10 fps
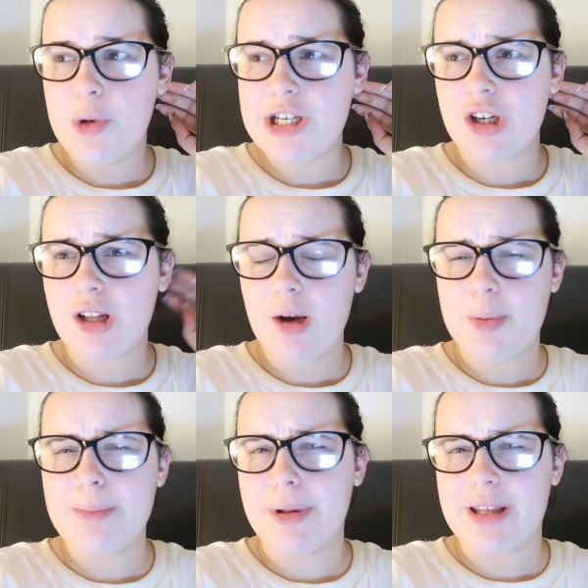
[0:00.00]
which a lot of
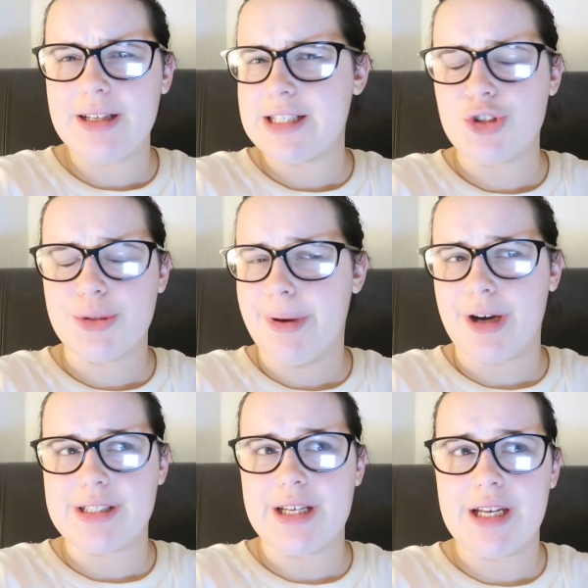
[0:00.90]
people think digital
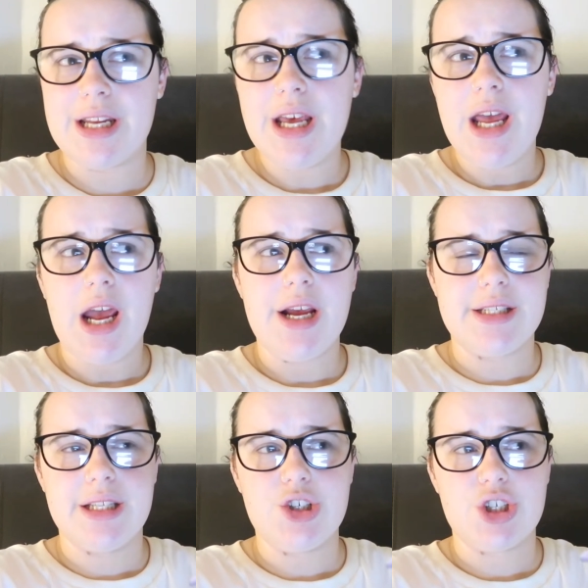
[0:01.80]
marketing
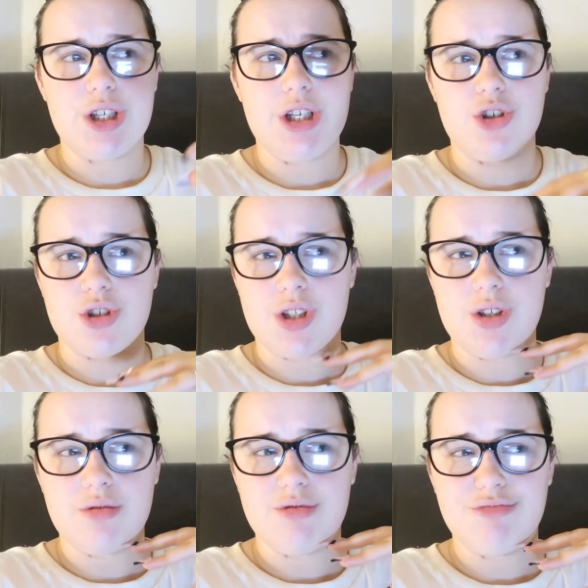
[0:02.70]
is literally
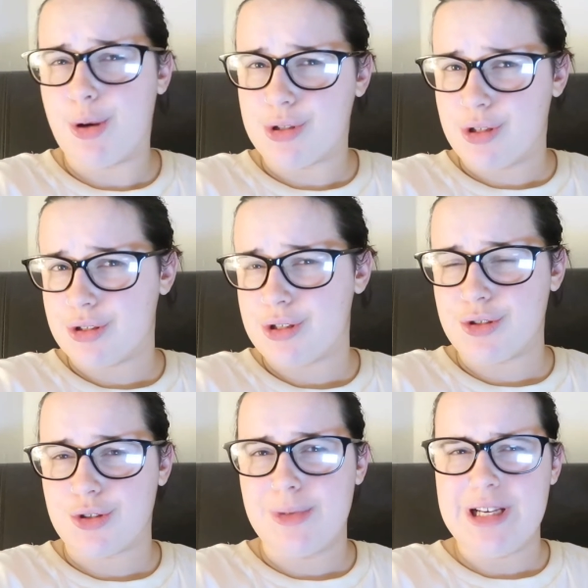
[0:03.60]
just posting on
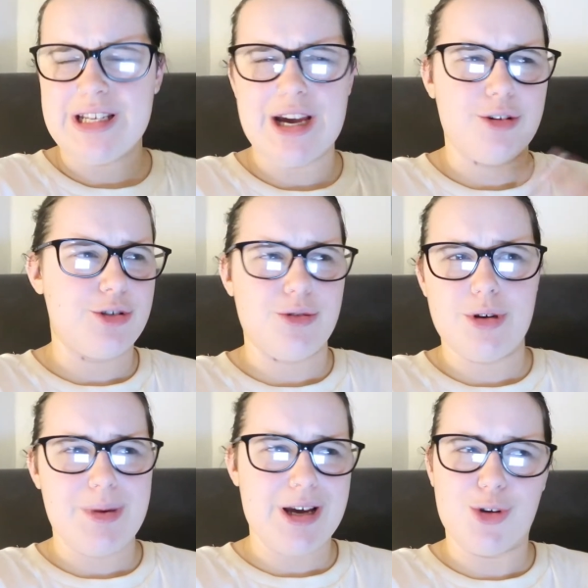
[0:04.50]
social media or
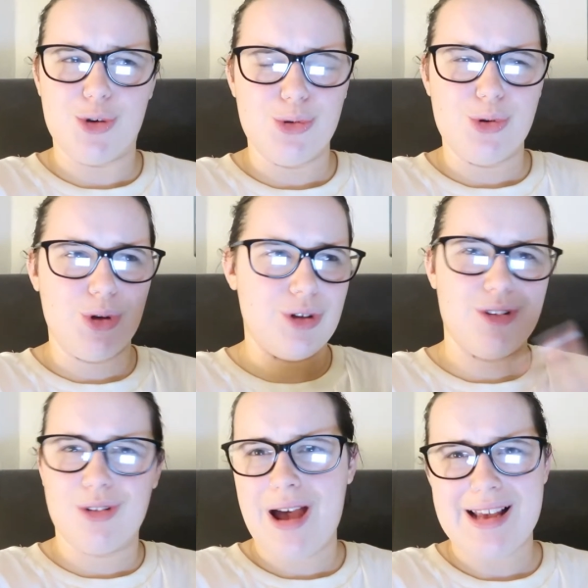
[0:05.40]
doing a bit of Google
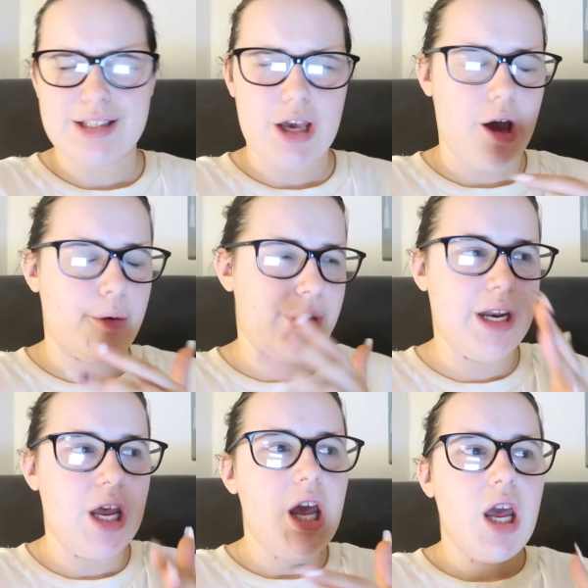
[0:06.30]
or SEO and